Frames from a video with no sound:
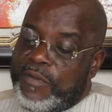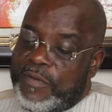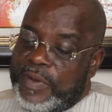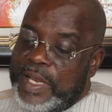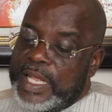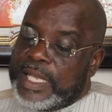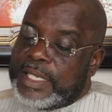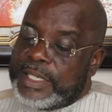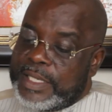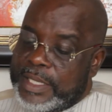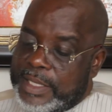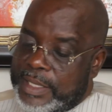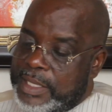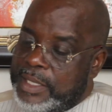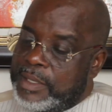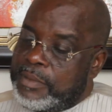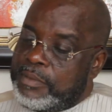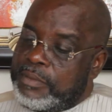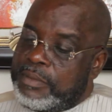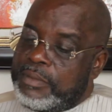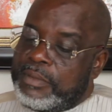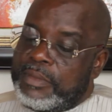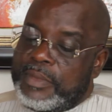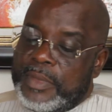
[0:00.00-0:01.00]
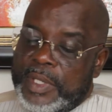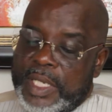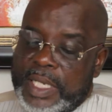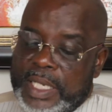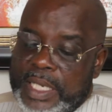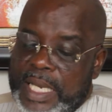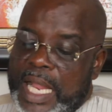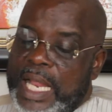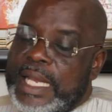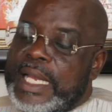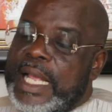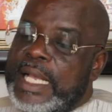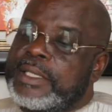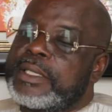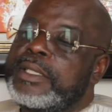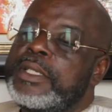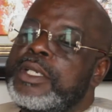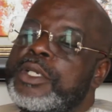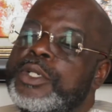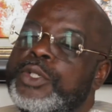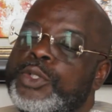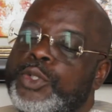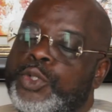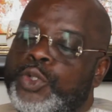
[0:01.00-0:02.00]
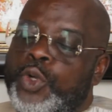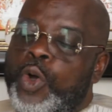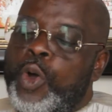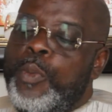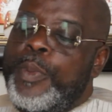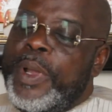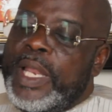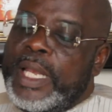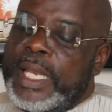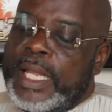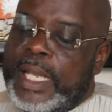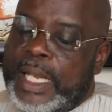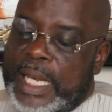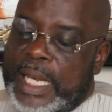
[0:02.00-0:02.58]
of leg system that has so many